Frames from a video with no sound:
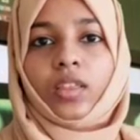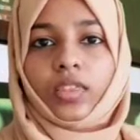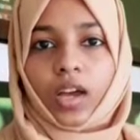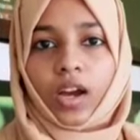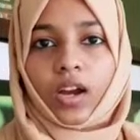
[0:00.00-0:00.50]

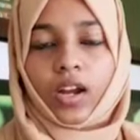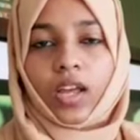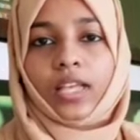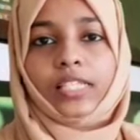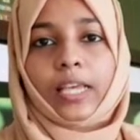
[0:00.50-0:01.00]
Third,
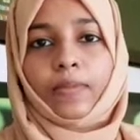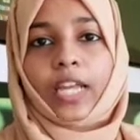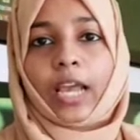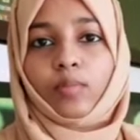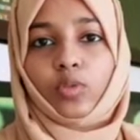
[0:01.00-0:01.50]

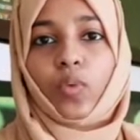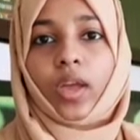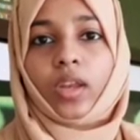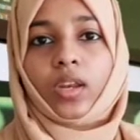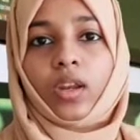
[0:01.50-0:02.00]
sometimes
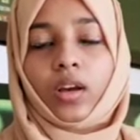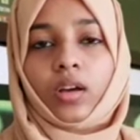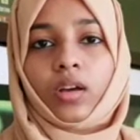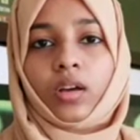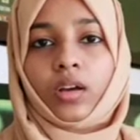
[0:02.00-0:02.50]
when
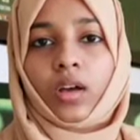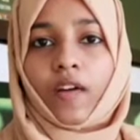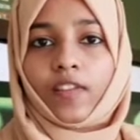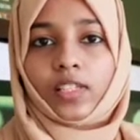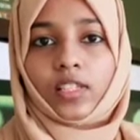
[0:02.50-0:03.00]

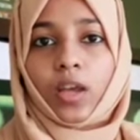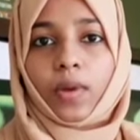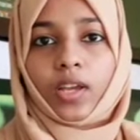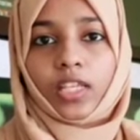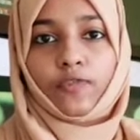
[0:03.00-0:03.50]
our
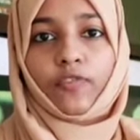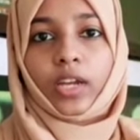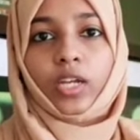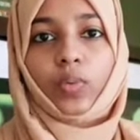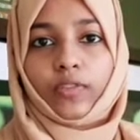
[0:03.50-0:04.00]
stomach is
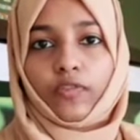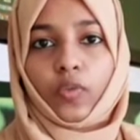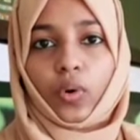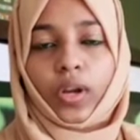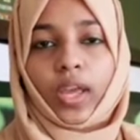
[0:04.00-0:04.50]
filled with
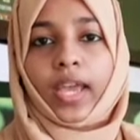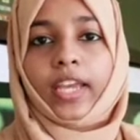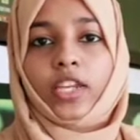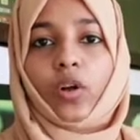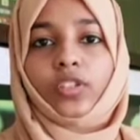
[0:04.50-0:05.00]
food,
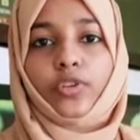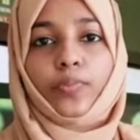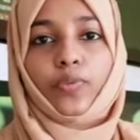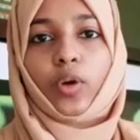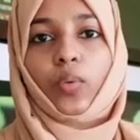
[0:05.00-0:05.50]
it also
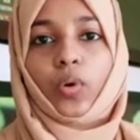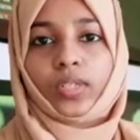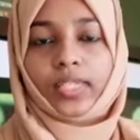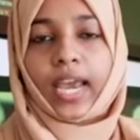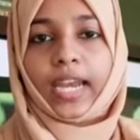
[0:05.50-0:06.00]

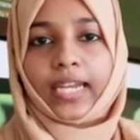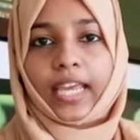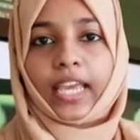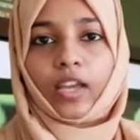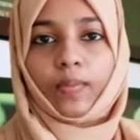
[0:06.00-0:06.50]
provokes
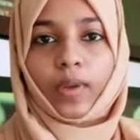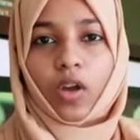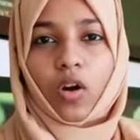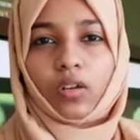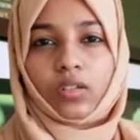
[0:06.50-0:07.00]
headache
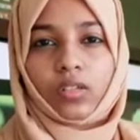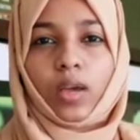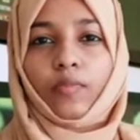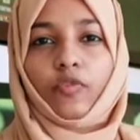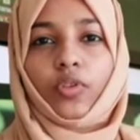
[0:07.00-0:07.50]
because
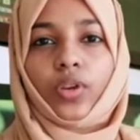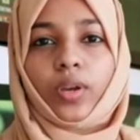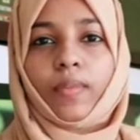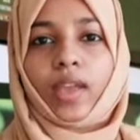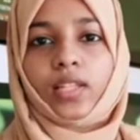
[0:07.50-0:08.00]
some food
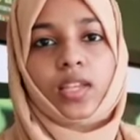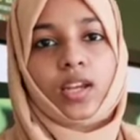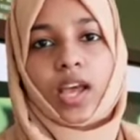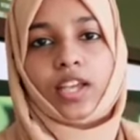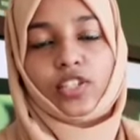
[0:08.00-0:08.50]
remains
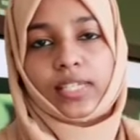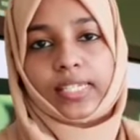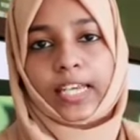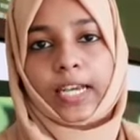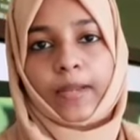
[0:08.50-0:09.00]

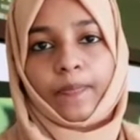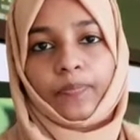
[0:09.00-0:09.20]
undigested.